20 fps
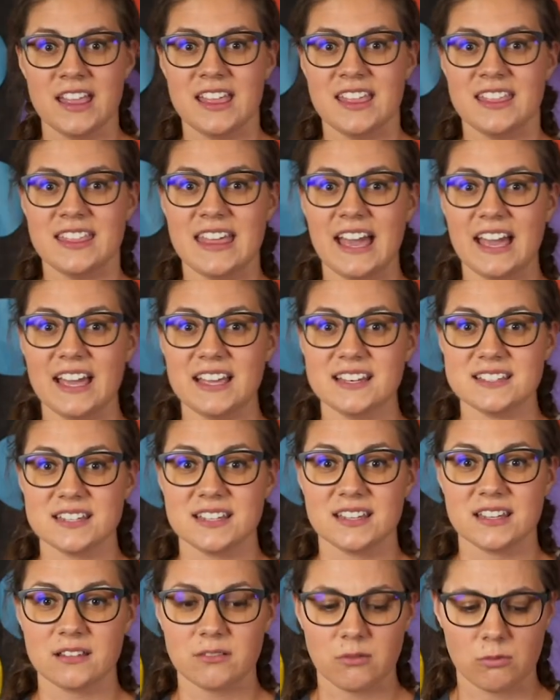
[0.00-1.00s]

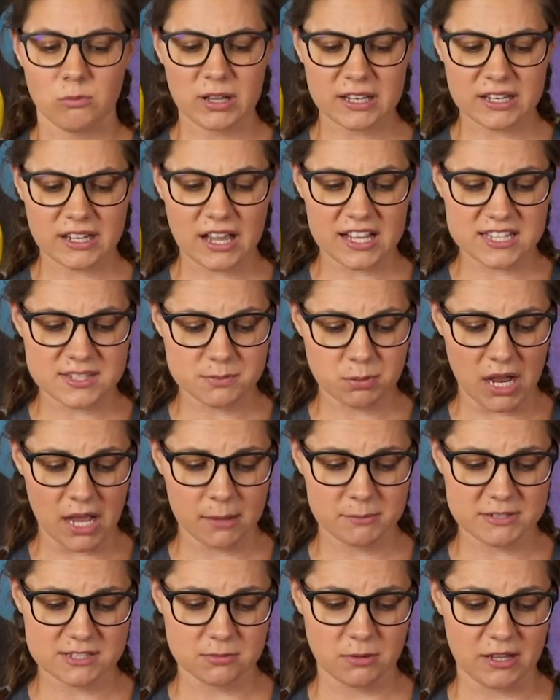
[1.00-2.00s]
that what God's
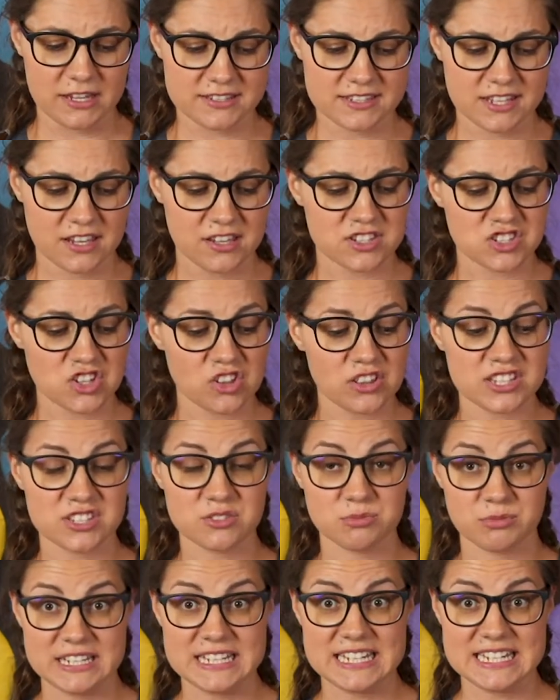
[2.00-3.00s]
promise was. So
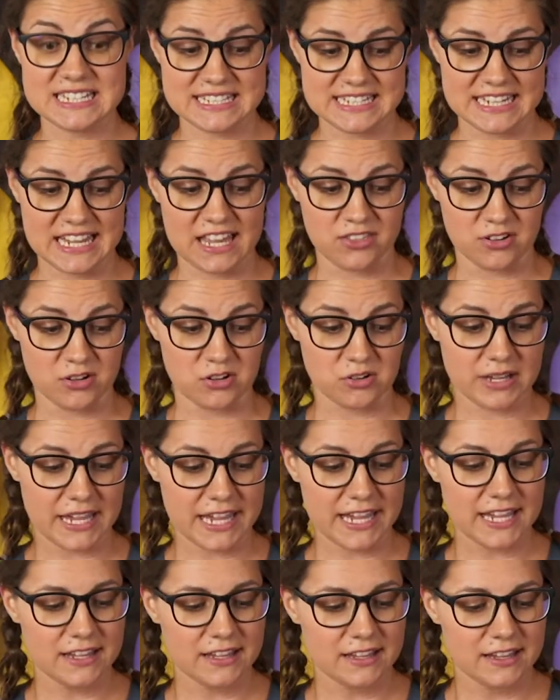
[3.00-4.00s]
let's read it together,
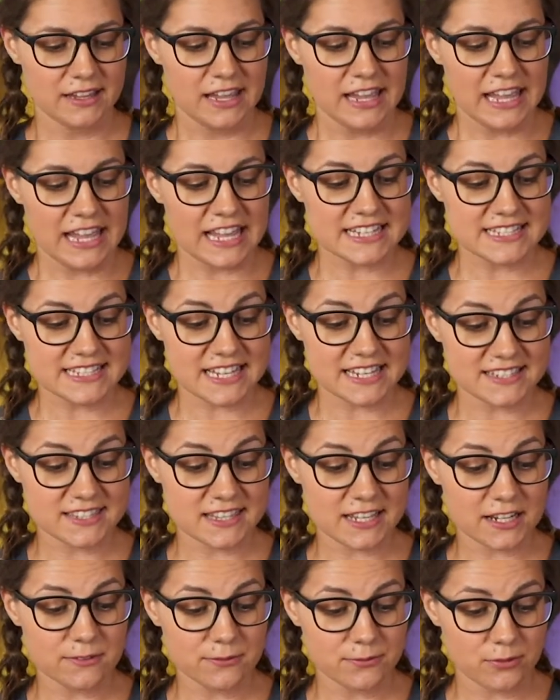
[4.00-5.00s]
okay? It says,
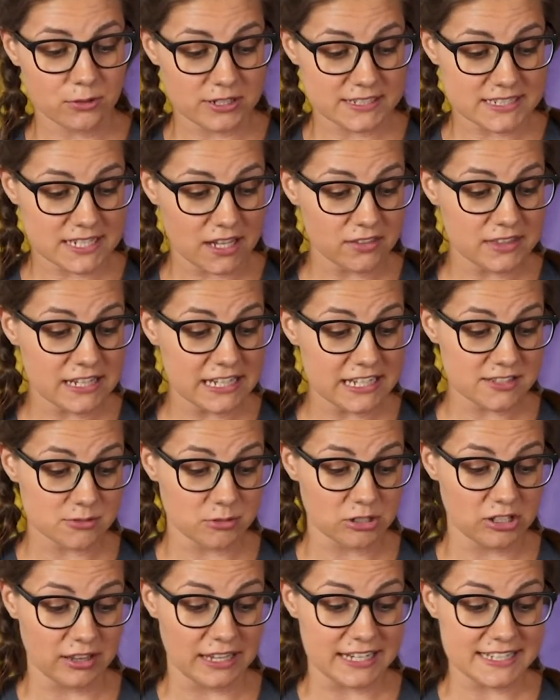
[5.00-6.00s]
"Therefore, tell the
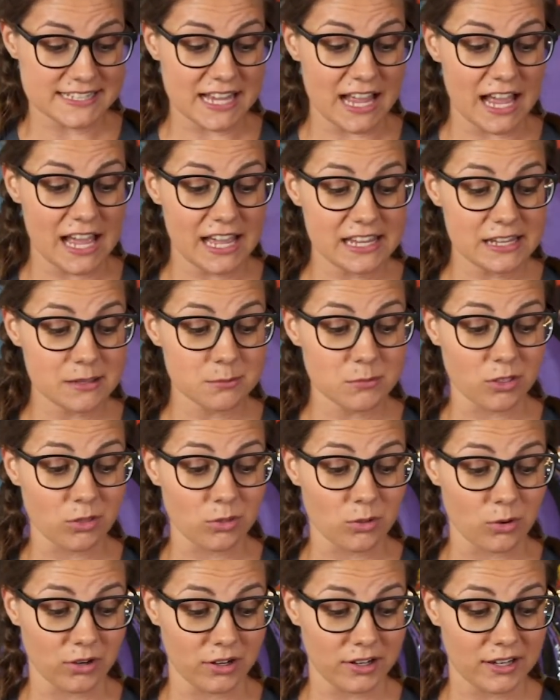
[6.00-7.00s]
Israelites, I am the
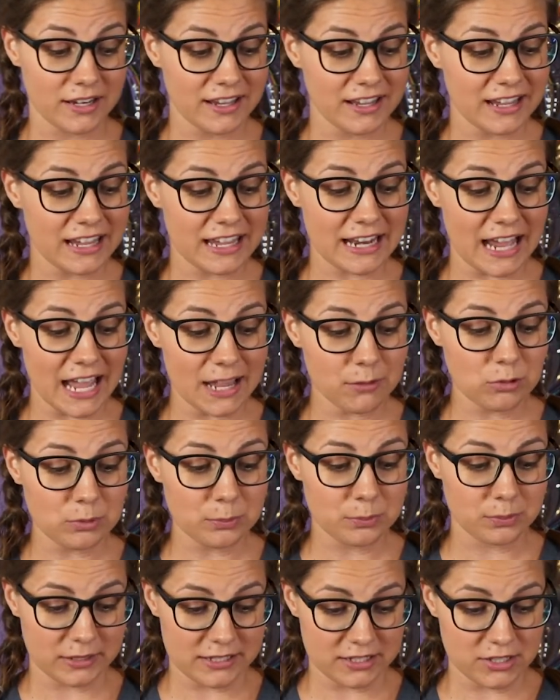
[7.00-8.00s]
Lord, and I will
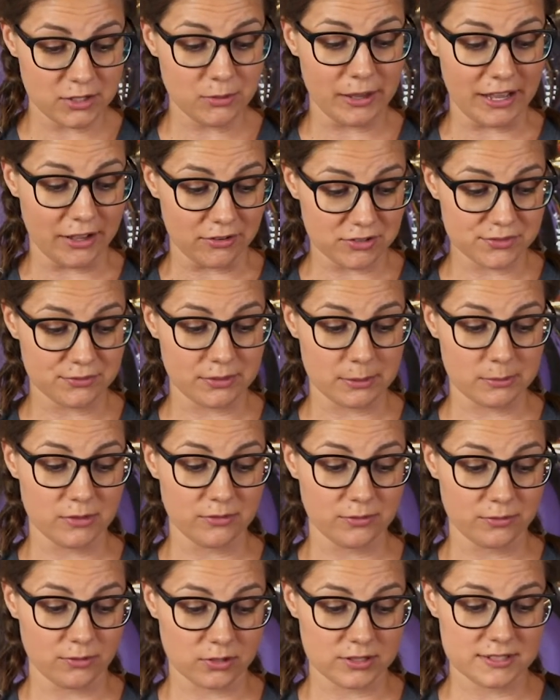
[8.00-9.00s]
bring you out from the
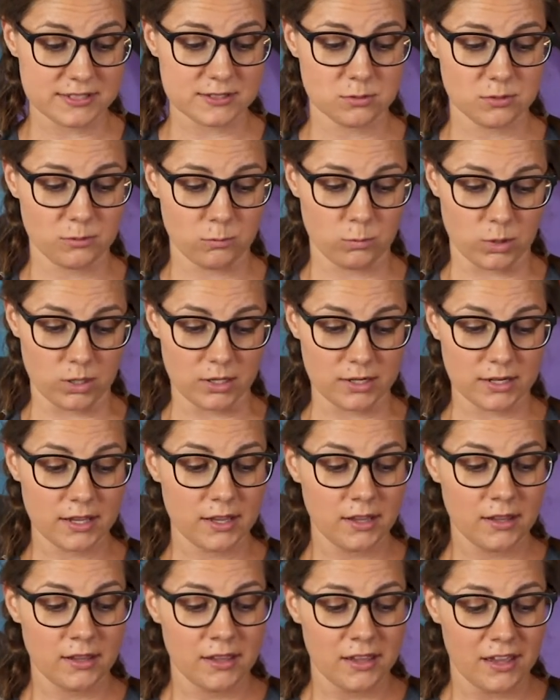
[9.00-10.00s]
forced work
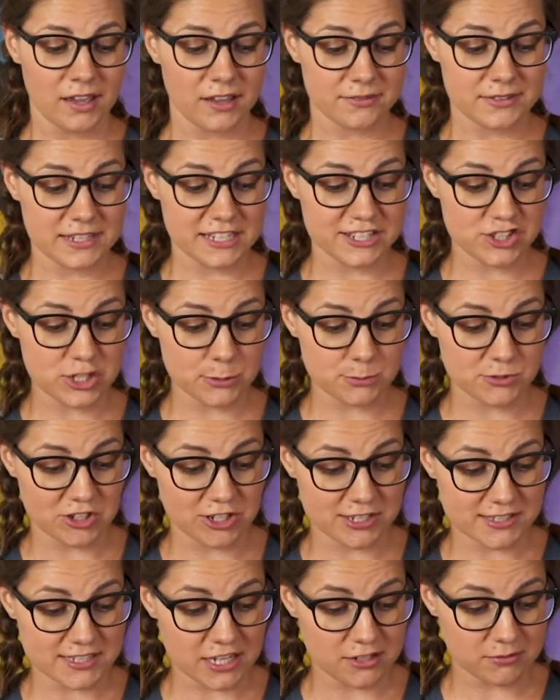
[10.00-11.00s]
of the
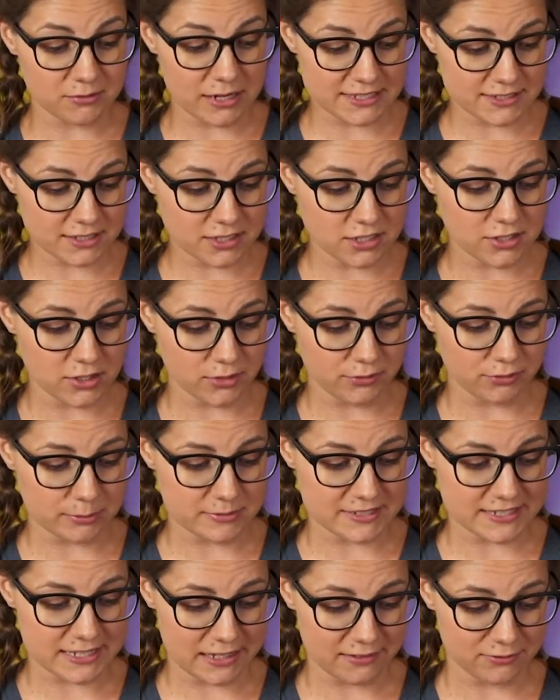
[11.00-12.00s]
Egyptians and rescue you from
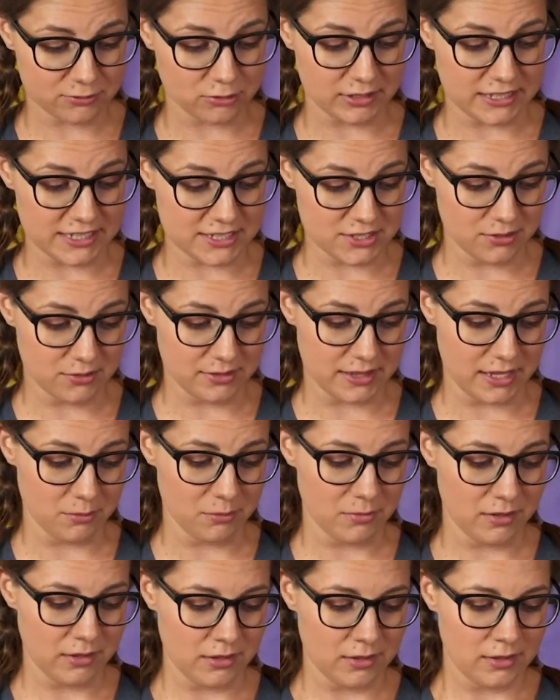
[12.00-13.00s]
slavery to them.
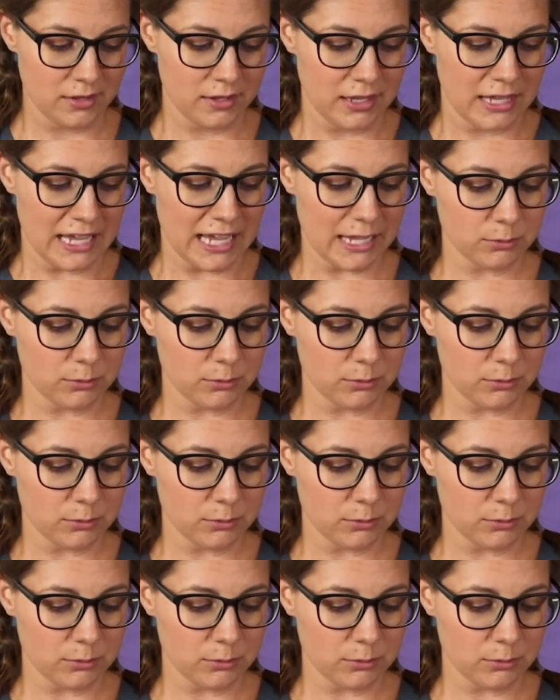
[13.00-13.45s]
I